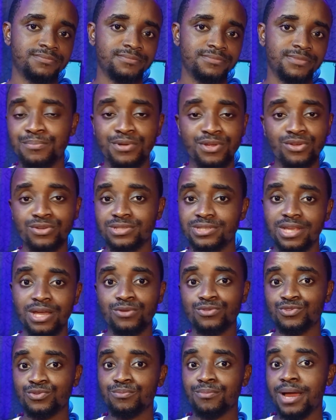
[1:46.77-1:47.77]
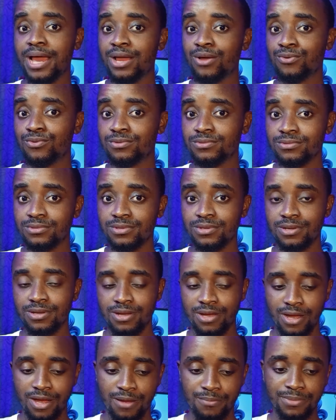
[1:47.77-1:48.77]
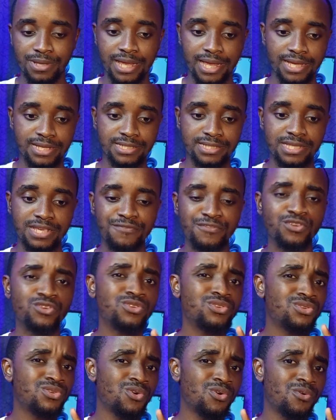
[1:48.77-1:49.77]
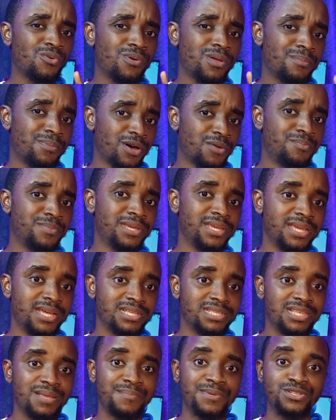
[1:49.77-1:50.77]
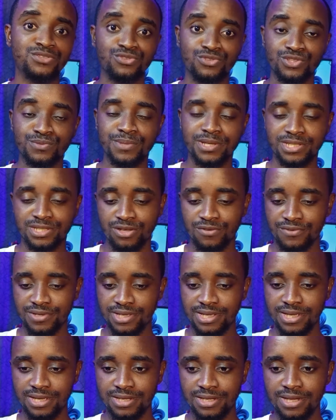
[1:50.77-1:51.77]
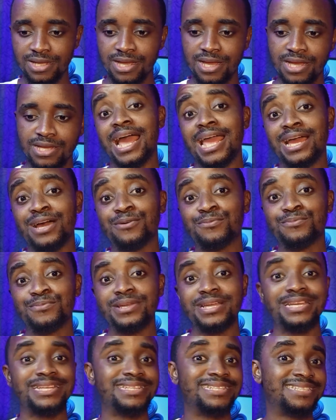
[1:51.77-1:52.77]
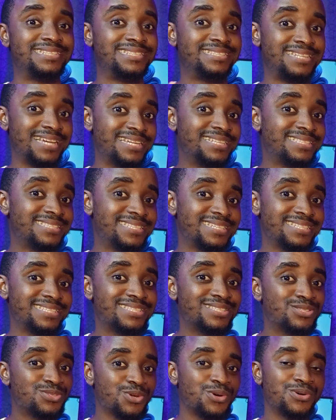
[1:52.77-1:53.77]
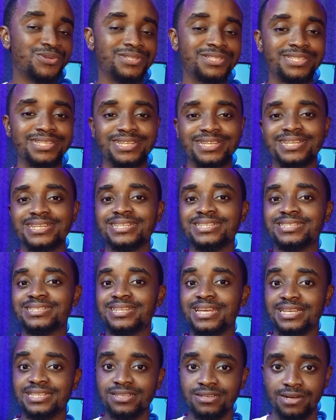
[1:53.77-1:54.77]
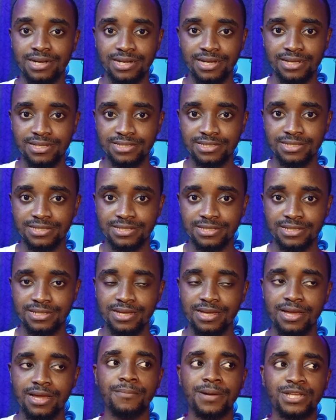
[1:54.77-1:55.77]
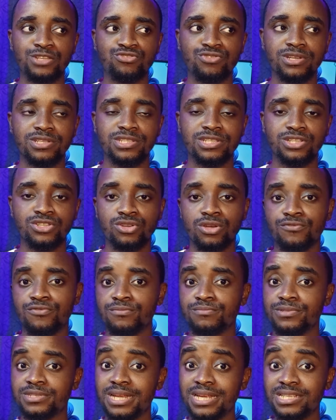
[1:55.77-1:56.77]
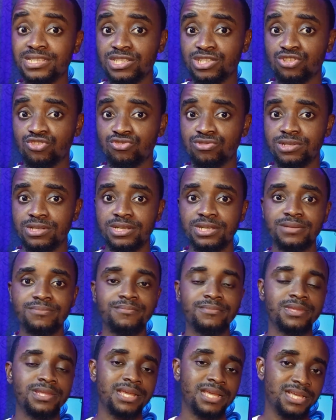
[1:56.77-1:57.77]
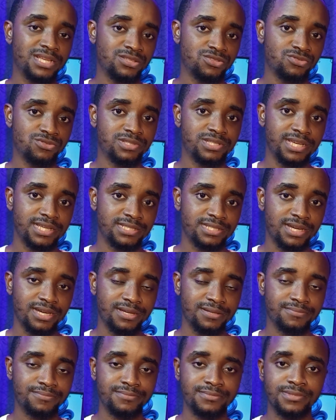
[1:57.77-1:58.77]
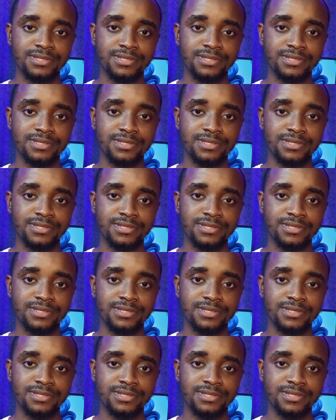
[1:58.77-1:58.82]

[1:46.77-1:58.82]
And that brings us down to my own case. If you don't know about me yet, let me introduce myself again. I am a dentist turned data analyst. I transitioned from dentistry into data.